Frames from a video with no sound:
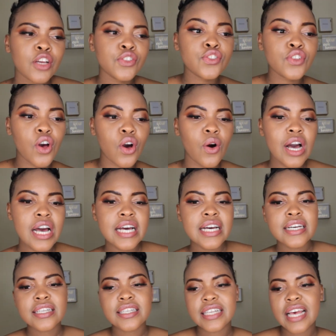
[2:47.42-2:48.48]
So
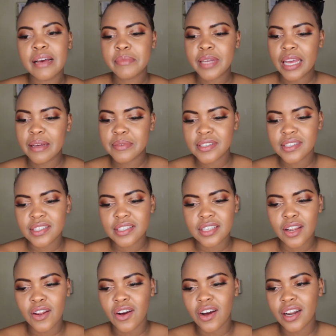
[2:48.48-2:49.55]
Sam came to the
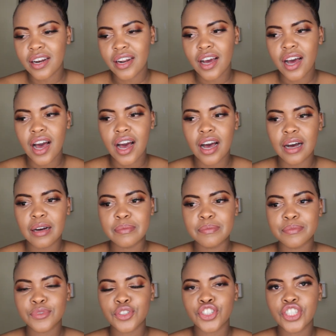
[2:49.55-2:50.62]
salon.
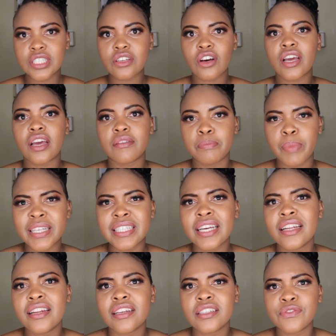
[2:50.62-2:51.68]
Um, she's okay.
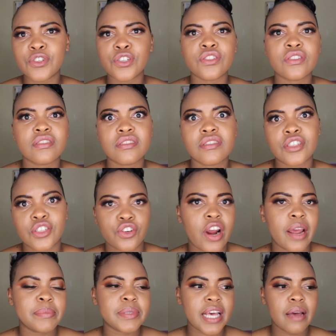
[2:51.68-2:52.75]
Basically, let's first
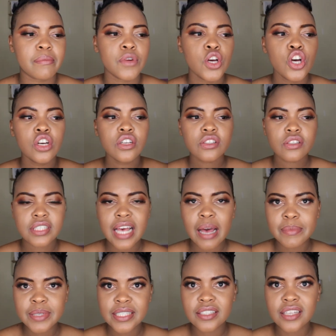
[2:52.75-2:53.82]
describe Sam. So
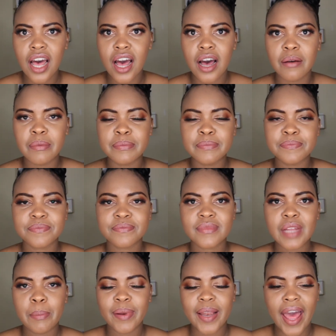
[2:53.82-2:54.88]
Sam is um,
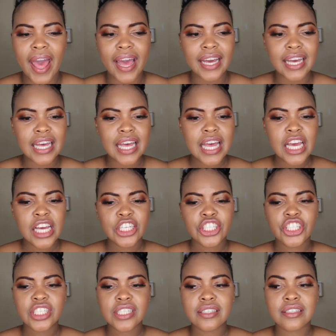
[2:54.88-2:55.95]
black.
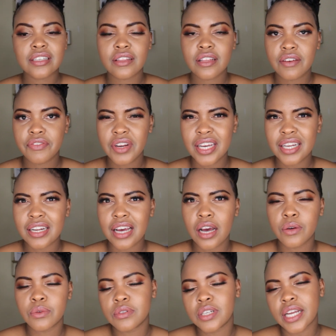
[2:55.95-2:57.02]
She's South African,
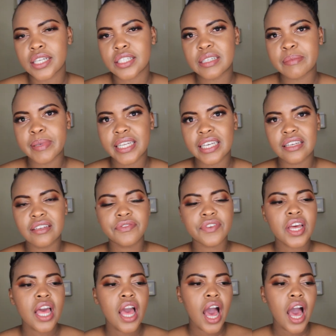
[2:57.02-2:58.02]
I would like to believe.